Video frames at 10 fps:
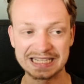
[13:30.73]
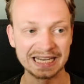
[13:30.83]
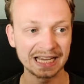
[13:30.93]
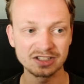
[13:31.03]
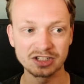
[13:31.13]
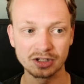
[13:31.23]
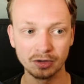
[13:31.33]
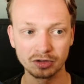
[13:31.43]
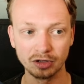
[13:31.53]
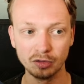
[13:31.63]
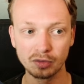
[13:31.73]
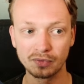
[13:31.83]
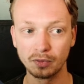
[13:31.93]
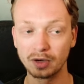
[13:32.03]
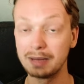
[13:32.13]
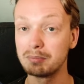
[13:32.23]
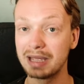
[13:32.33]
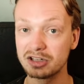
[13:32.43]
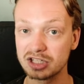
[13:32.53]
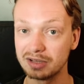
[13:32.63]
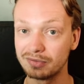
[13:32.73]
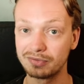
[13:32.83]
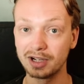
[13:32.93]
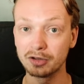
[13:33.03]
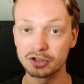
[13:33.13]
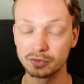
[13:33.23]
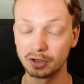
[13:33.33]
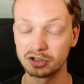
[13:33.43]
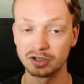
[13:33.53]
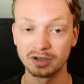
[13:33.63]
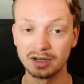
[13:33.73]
Next is going to look for a matching file structure